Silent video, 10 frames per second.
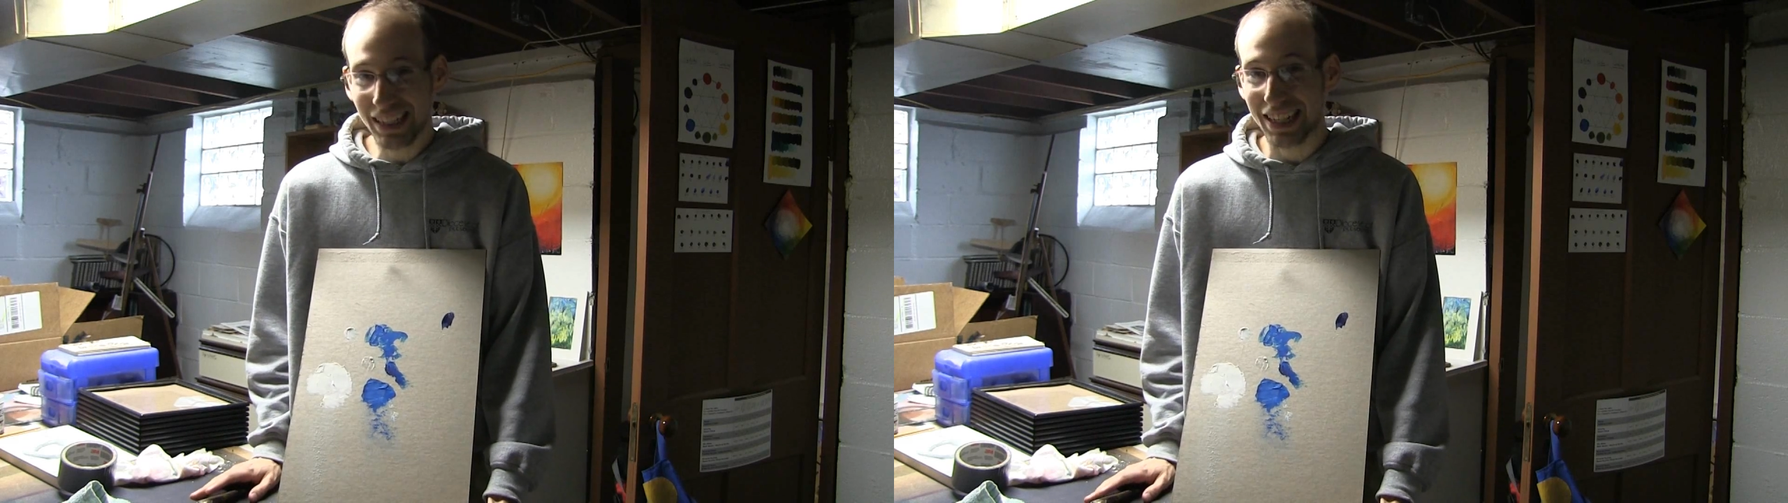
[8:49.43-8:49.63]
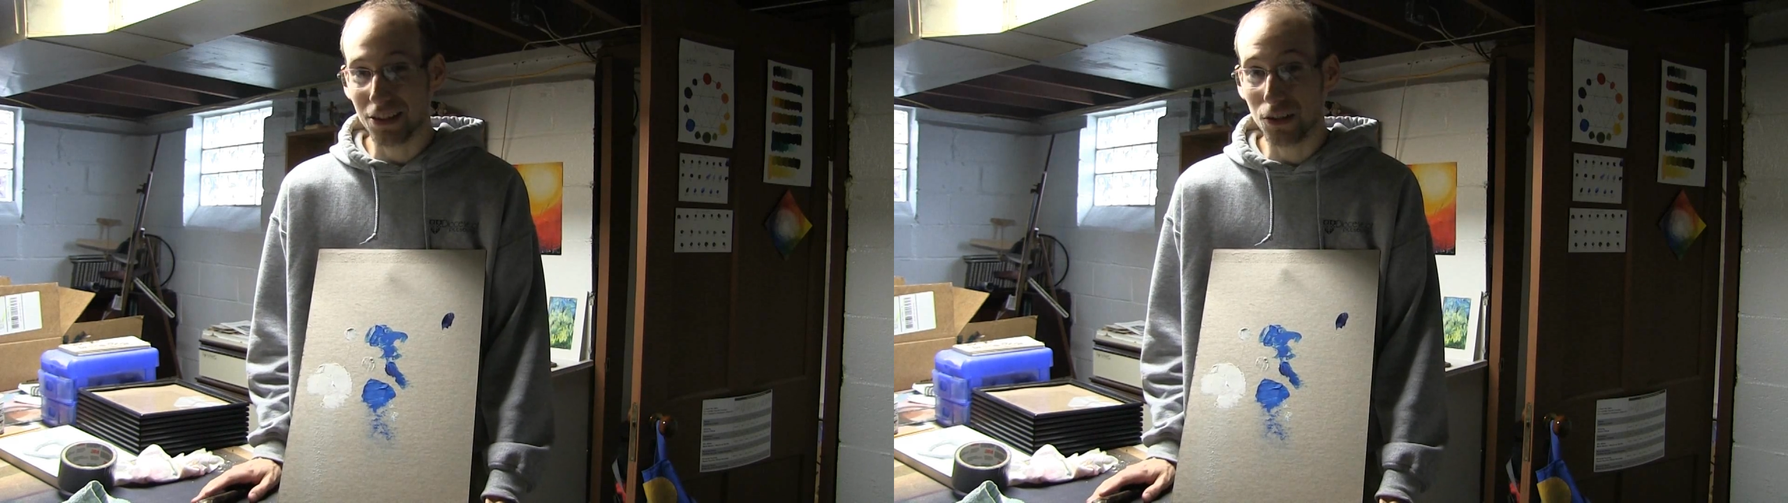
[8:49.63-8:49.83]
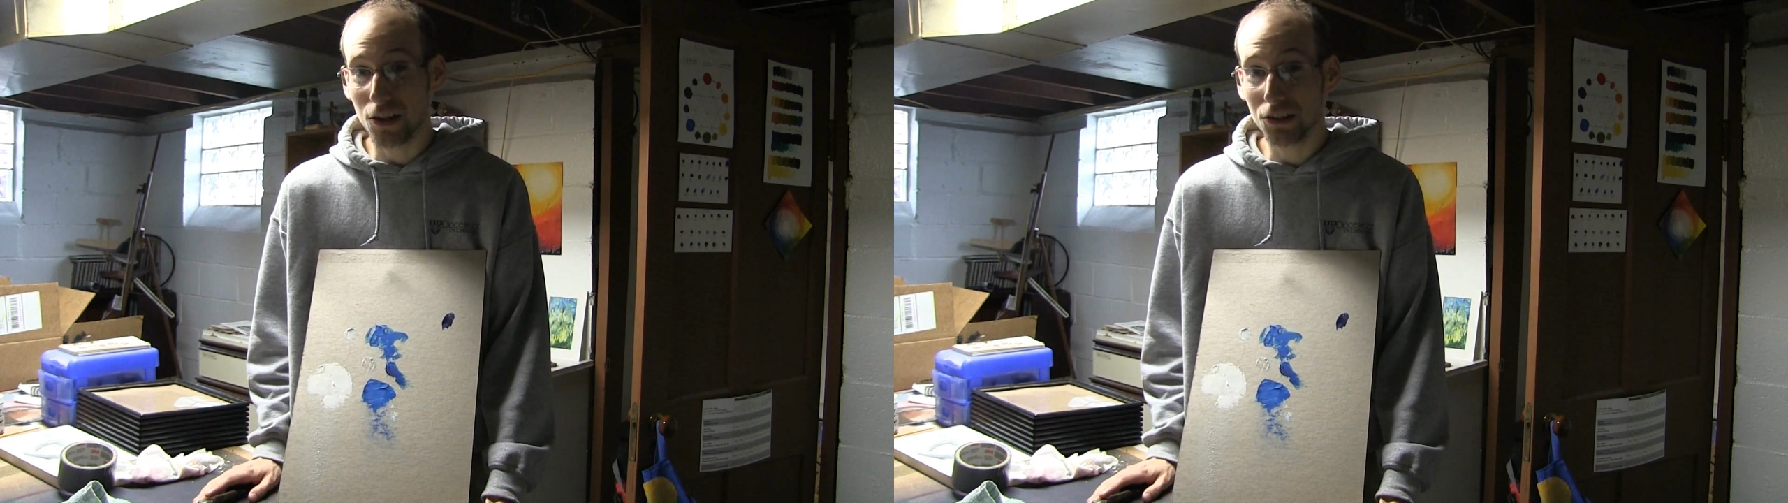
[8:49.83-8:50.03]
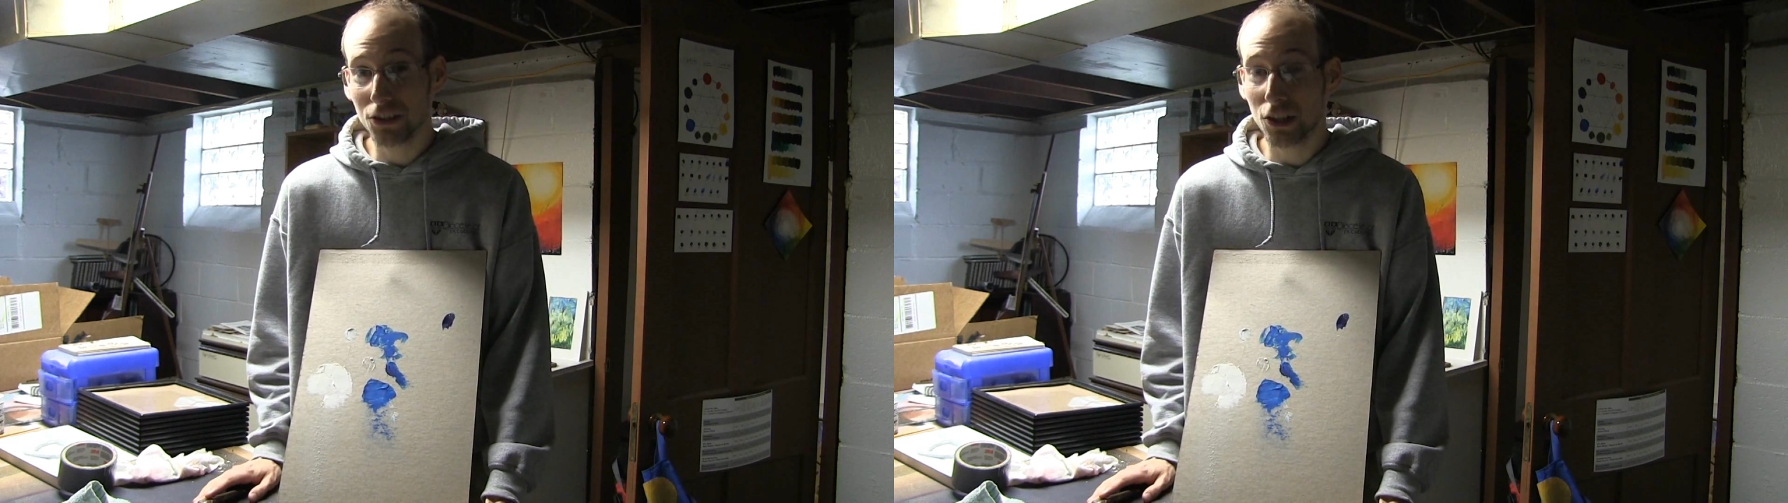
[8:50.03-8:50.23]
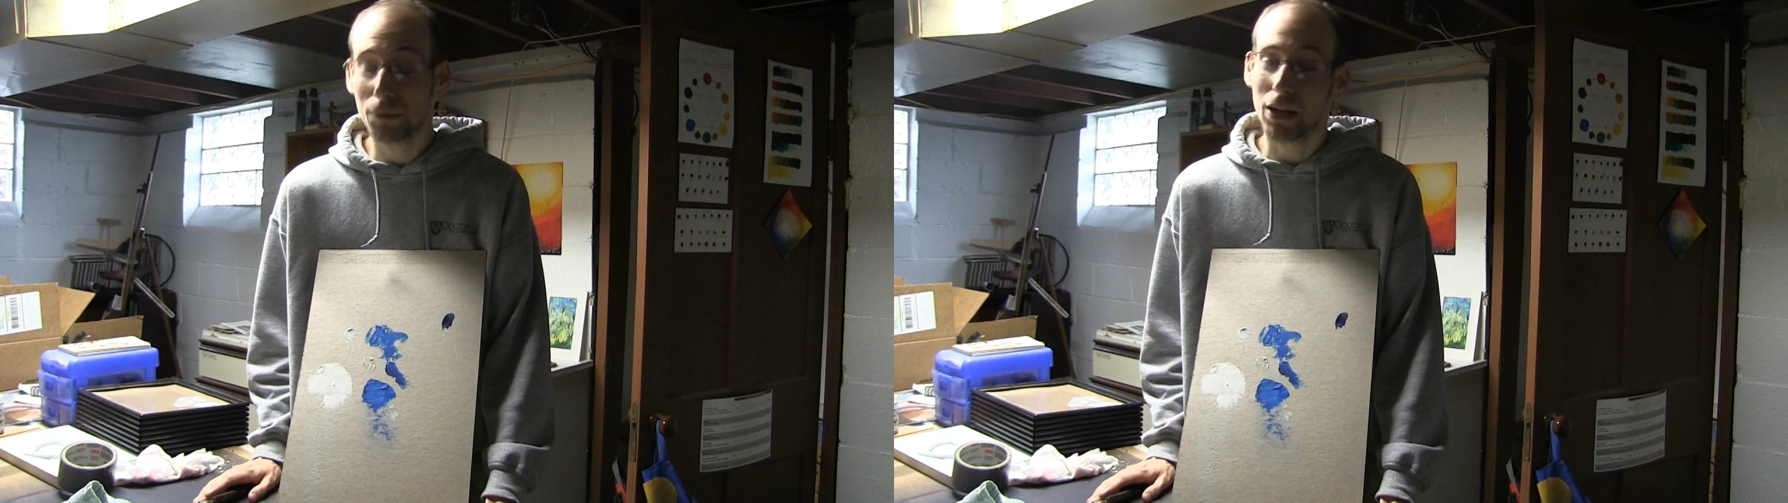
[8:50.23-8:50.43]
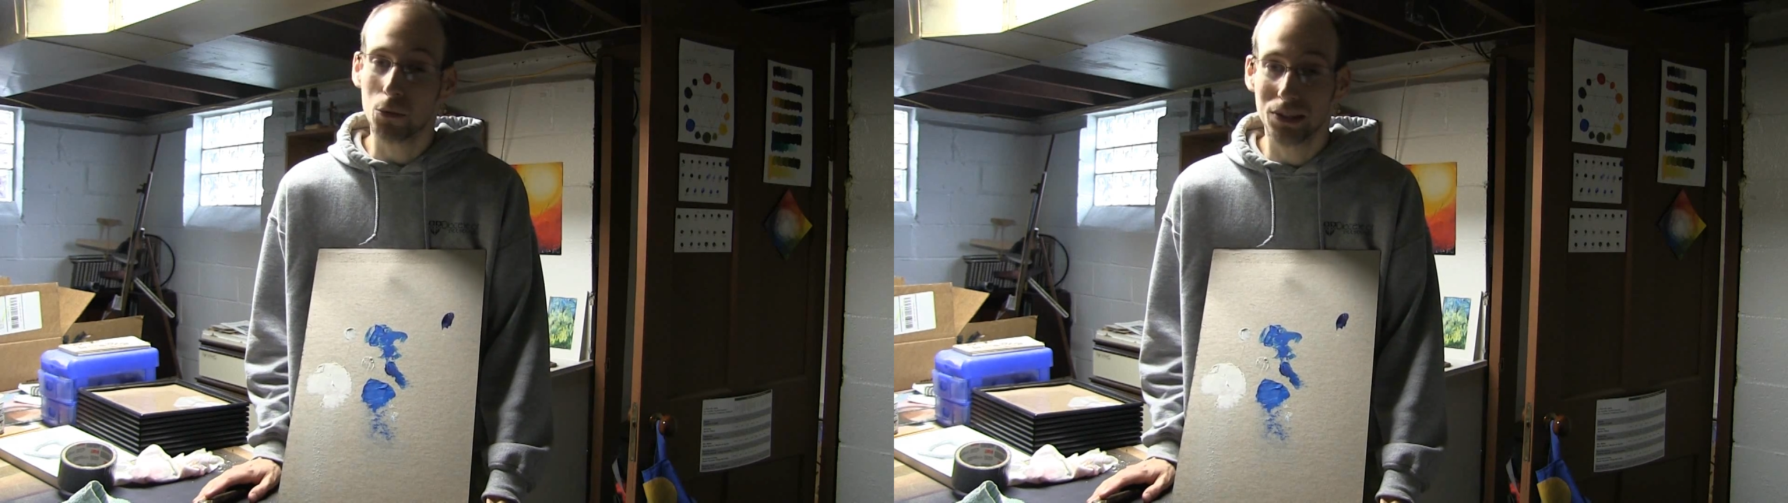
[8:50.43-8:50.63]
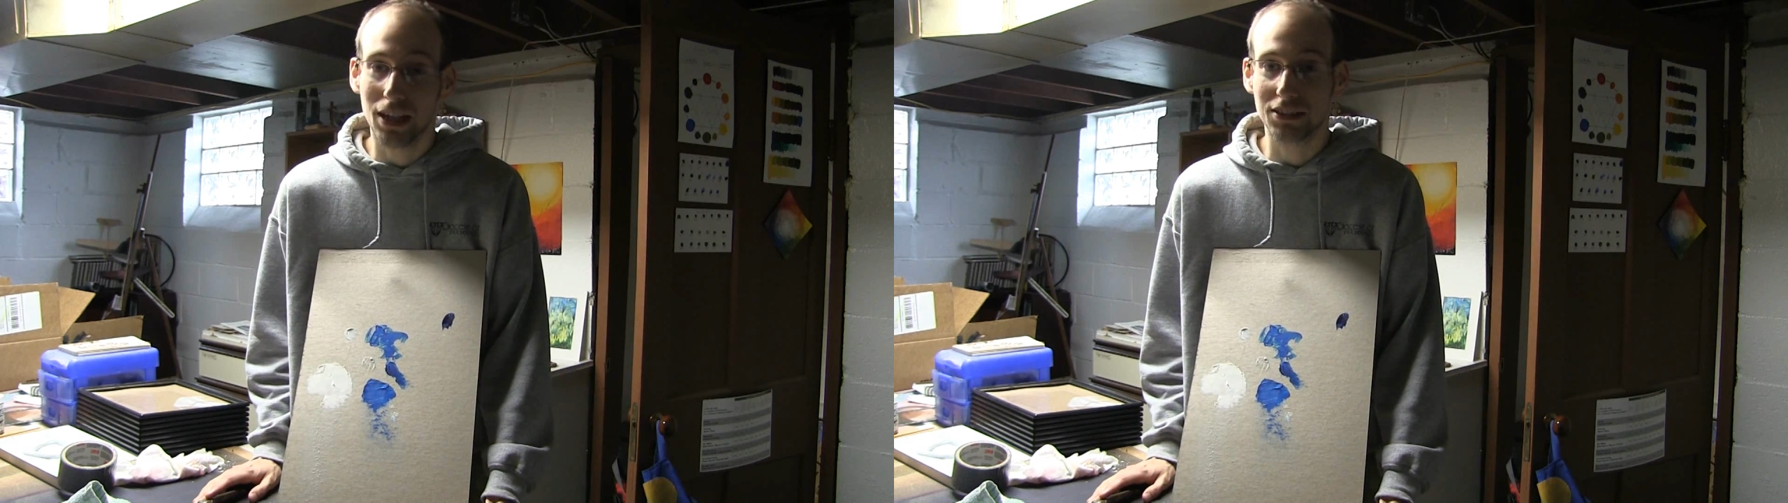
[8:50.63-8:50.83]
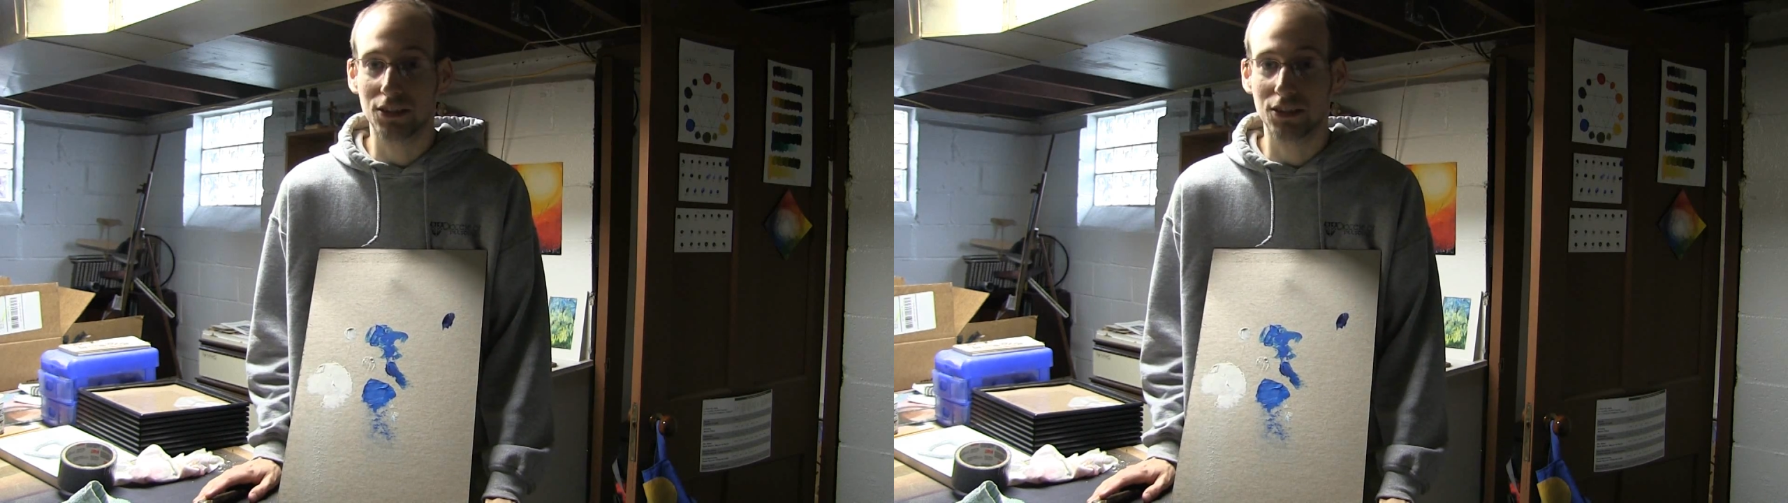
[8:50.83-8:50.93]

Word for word: in the long term, I would not